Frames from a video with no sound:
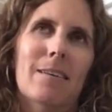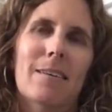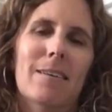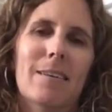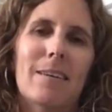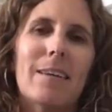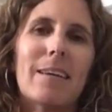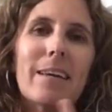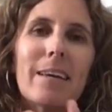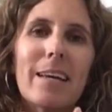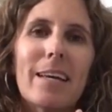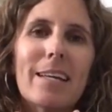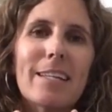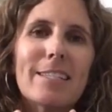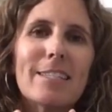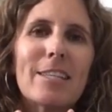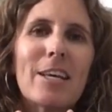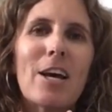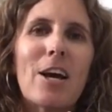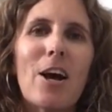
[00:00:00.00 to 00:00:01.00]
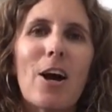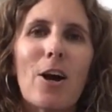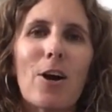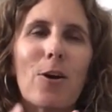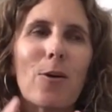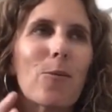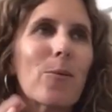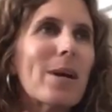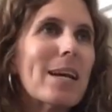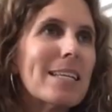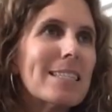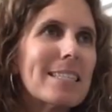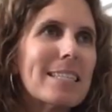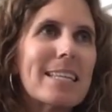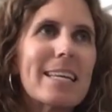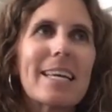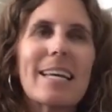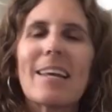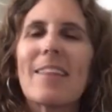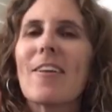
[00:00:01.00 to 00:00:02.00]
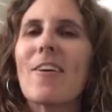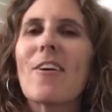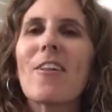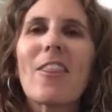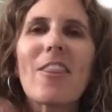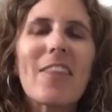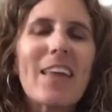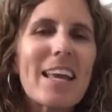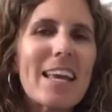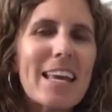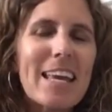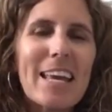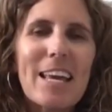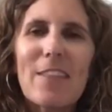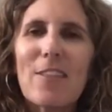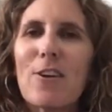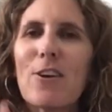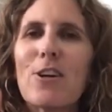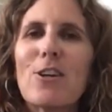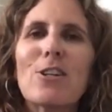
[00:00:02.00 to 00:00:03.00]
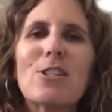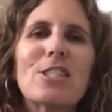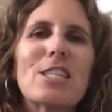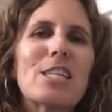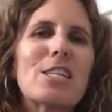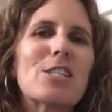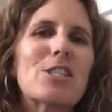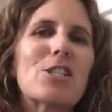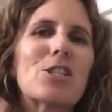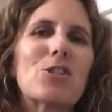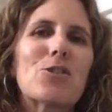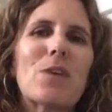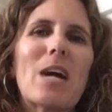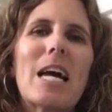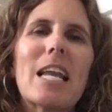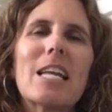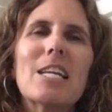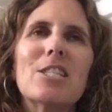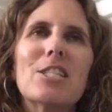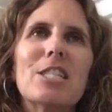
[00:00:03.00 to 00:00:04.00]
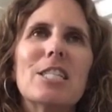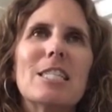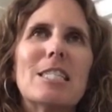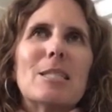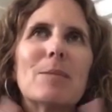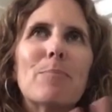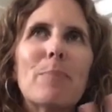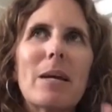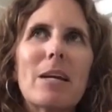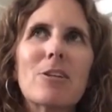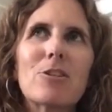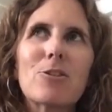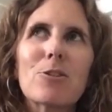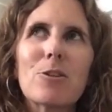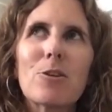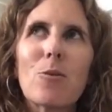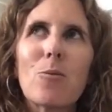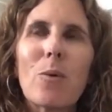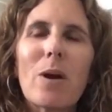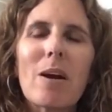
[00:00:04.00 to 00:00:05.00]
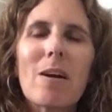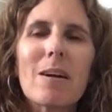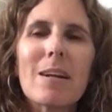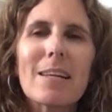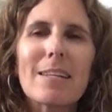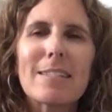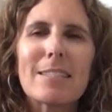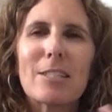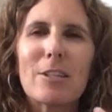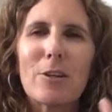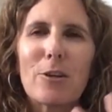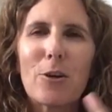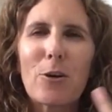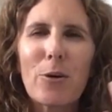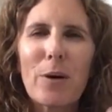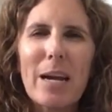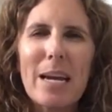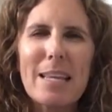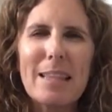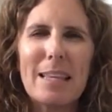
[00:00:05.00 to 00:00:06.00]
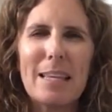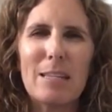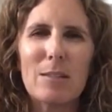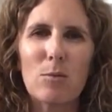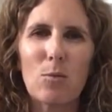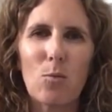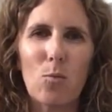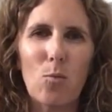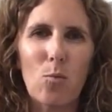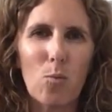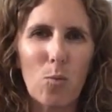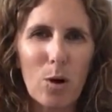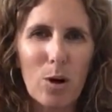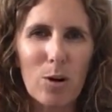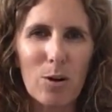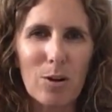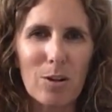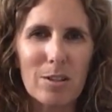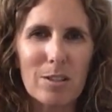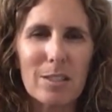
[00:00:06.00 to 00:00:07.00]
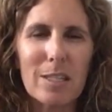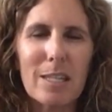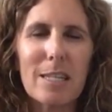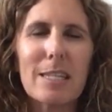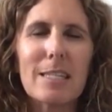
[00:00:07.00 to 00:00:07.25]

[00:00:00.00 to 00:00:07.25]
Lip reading: Kids are reasoning, they're thinking, they're using strategy, spatial awareness to create these worlds. It is